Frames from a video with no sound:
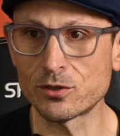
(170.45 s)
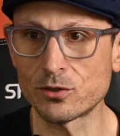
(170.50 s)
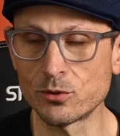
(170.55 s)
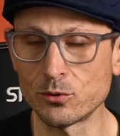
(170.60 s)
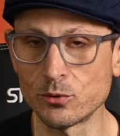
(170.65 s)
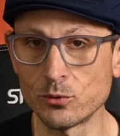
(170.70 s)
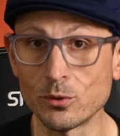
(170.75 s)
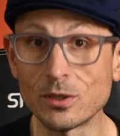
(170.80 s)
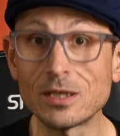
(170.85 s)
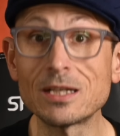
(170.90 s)

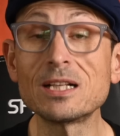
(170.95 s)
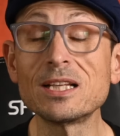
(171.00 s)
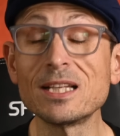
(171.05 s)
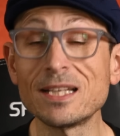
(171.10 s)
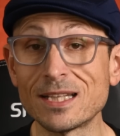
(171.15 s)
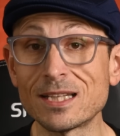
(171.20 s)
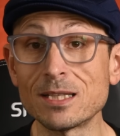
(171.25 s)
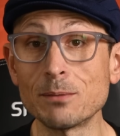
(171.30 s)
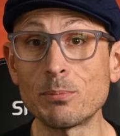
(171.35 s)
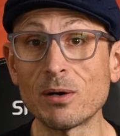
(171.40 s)
to
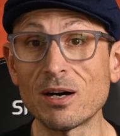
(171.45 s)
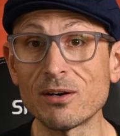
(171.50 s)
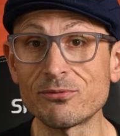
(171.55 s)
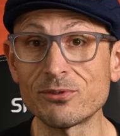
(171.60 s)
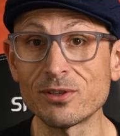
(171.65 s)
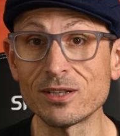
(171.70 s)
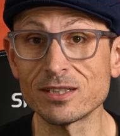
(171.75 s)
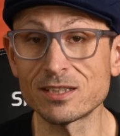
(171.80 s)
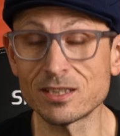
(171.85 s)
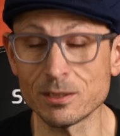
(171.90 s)
clear the
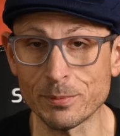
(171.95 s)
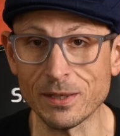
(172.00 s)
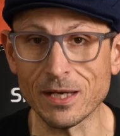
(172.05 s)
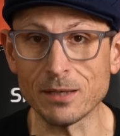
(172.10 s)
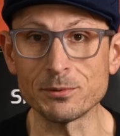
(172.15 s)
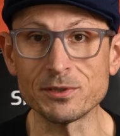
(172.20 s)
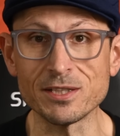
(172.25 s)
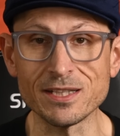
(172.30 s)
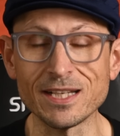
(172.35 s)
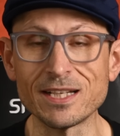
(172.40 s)
buffer to be
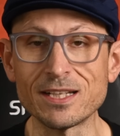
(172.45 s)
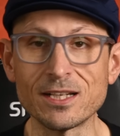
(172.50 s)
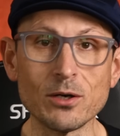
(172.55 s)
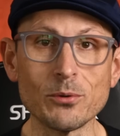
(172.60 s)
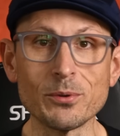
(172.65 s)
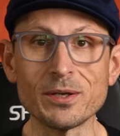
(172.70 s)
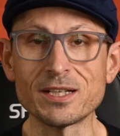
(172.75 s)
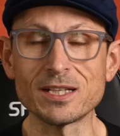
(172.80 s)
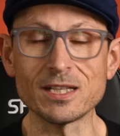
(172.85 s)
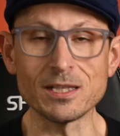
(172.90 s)
able to then
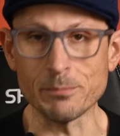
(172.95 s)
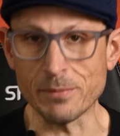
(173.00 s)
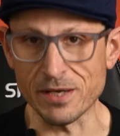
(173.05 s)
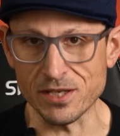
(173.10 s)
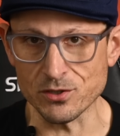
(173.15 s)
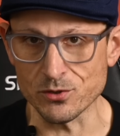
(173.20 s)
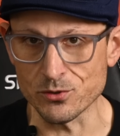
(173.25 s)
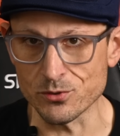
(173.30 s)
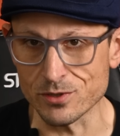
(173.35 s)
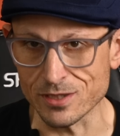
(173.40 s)
go into the
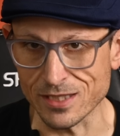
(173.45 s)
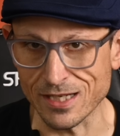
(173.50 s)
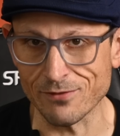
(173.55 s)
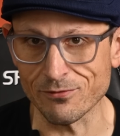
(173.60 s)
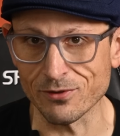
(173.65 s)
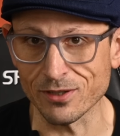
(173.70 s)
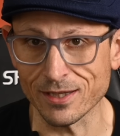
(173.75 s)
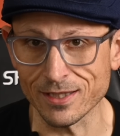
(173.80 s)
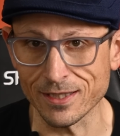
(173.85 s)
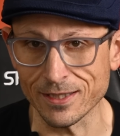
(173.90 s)
menus and
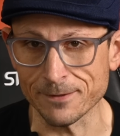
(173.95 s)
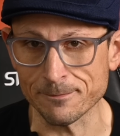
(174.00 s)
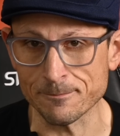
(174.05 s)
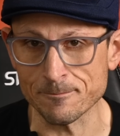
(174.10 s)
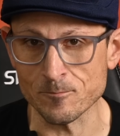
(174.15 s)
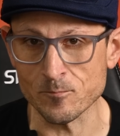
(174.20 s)
everything.